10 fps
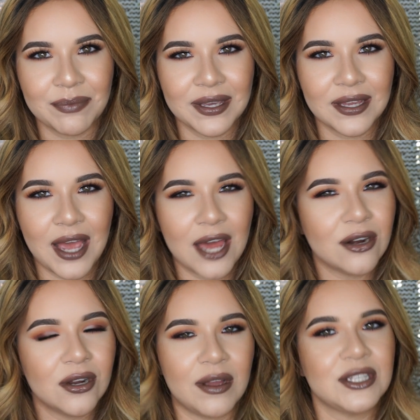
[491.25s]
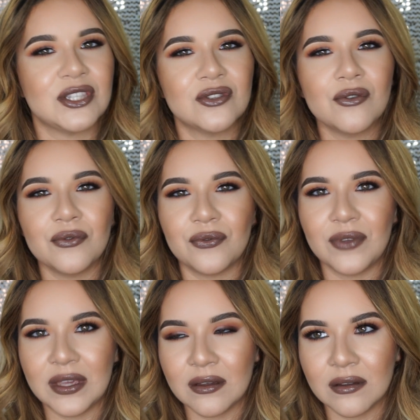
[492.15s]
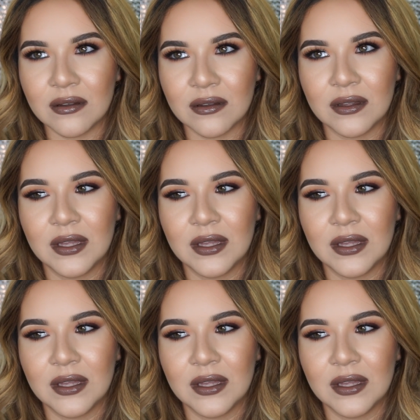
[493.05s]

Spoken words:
but I don't know, I just don't feel